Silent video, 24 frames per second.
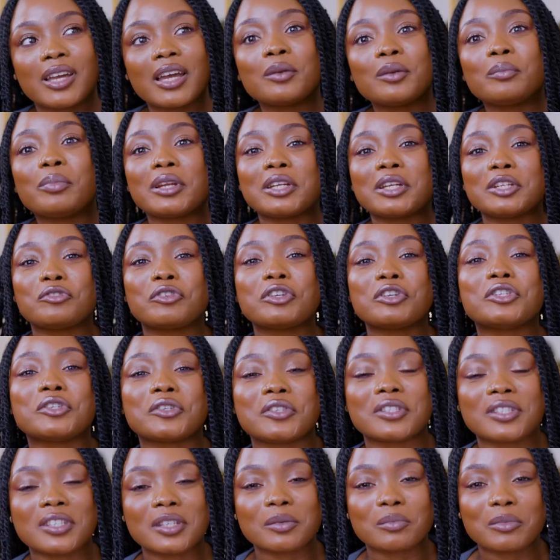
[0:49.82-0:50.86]
penetrate your
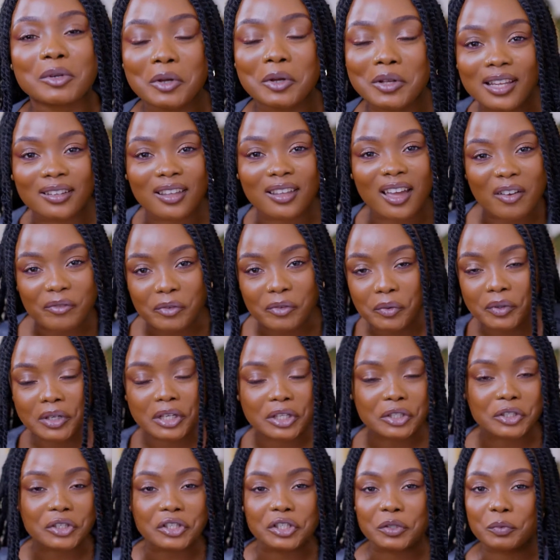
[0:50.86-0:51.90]
skin because they have a
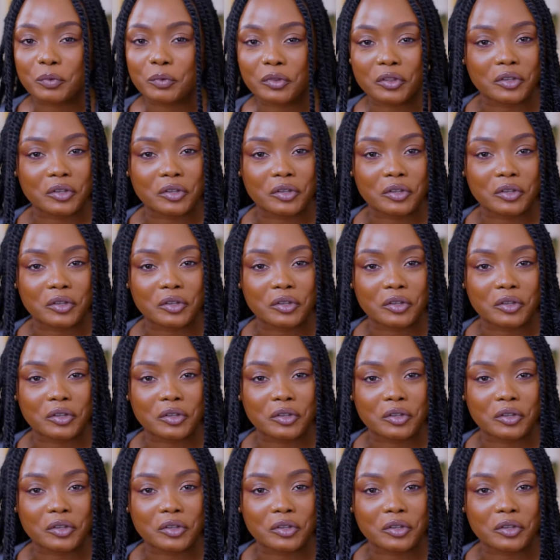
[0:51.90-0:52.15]
relationship with your